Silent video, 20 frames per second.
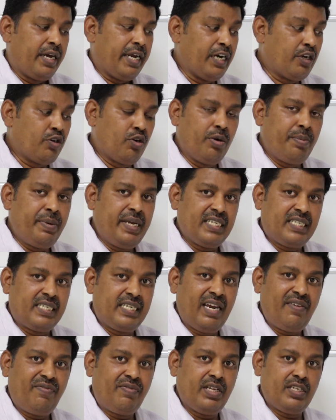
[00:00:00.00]
it could be a
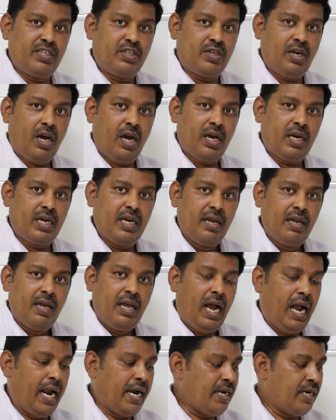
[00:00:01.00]
safety stock
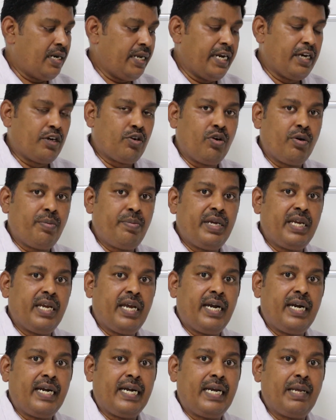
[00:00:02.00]
and it could be
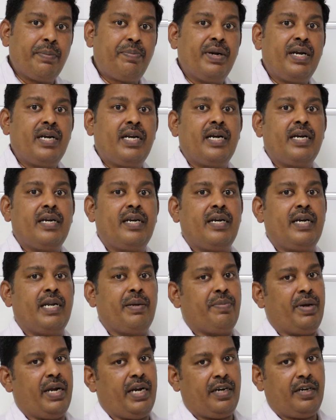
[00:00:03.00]
a dependent
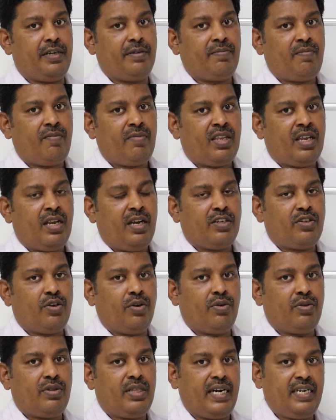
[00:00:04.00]
demand.
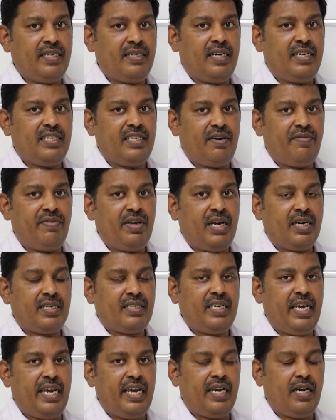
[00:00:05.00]
So that is the reason we are
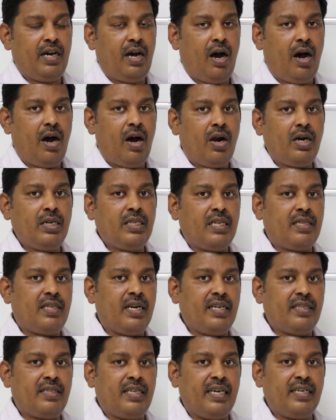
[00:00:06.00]
saying all the
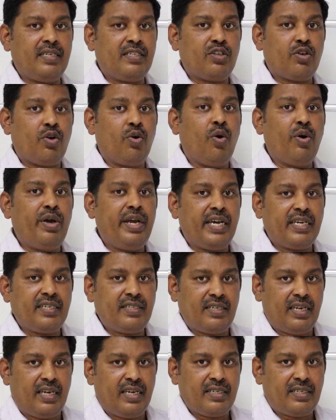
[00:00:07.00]
3 things
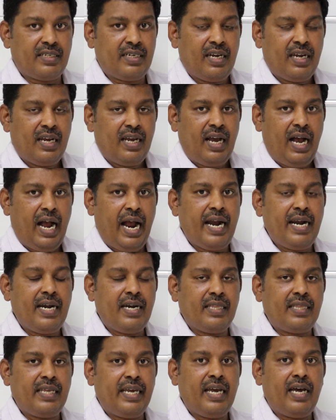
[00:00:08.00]
coexist
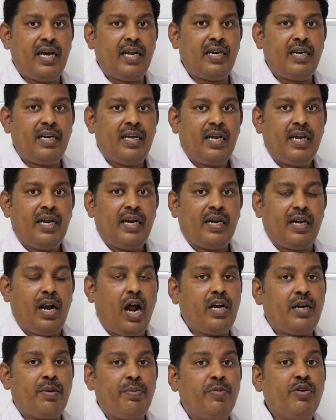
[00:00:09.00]
and they are
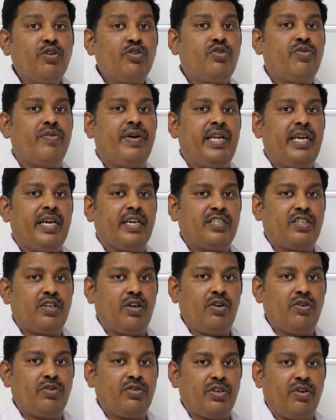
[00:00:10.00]
not mutually
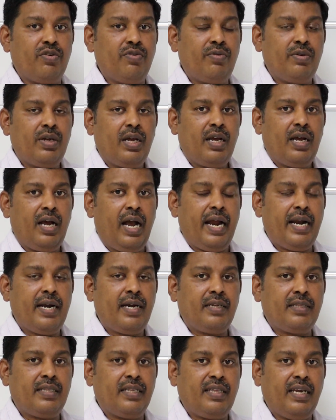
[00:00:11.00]
exclusive.
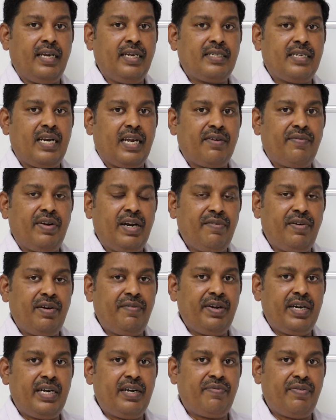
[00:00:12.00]
And the thing is whenever
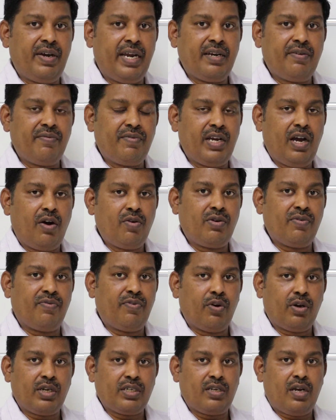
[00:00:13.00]
we define, we have to
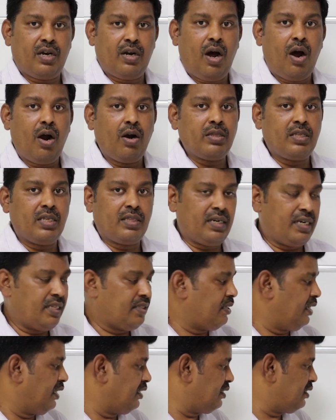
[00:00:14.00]
focus on all the 3
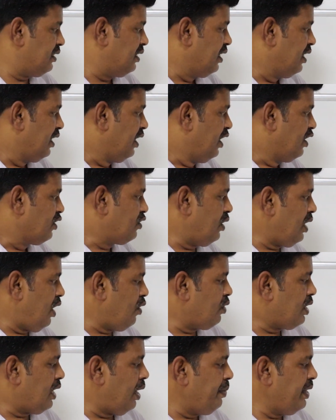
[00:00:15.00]
things. So
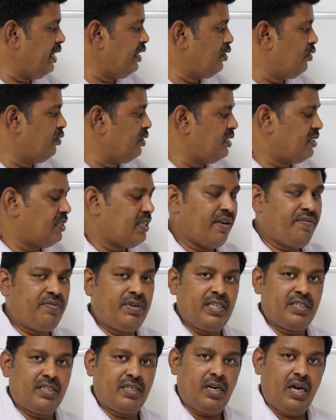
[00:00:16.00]
now coming to this
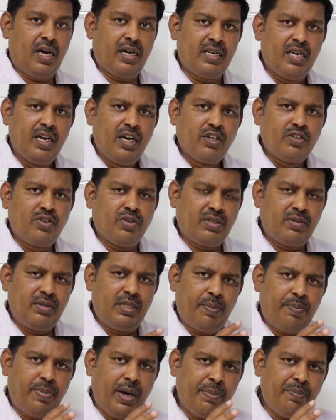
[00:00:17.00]
safety stock. So
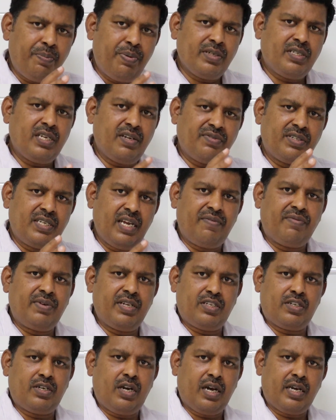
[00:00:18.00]
the purpose of
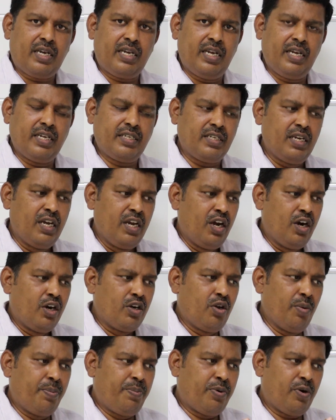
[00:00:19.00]
safety stock is
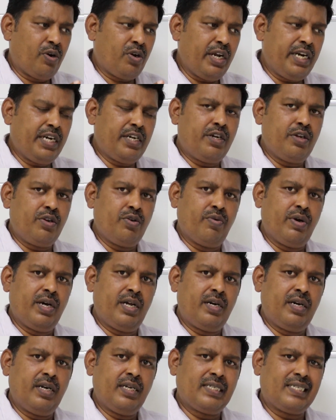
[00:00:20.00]
to protect
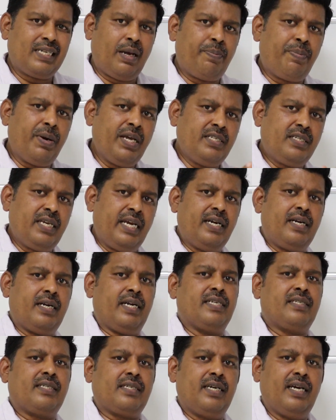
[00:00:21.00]
your supply side
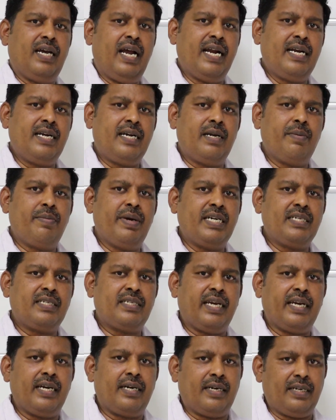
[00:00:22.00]
risk and demand
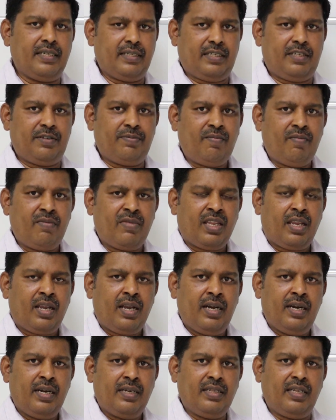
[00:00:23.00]
side risk.
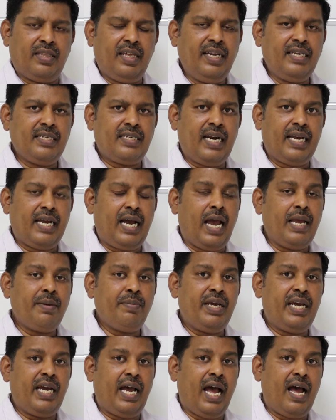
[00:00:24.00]
The thing is I
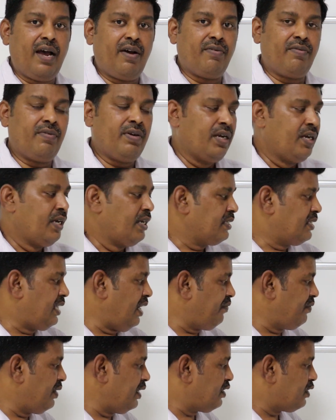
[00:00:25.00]
may have
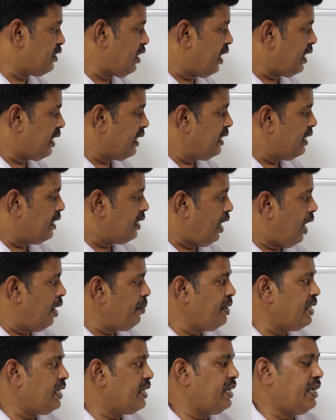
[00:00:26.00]
safety stock in raw
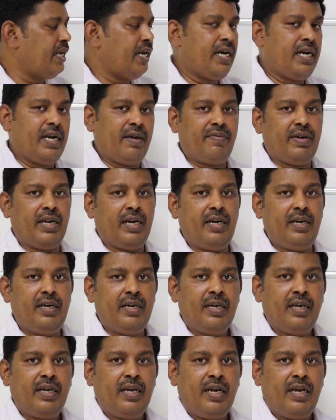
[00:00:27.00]
material level,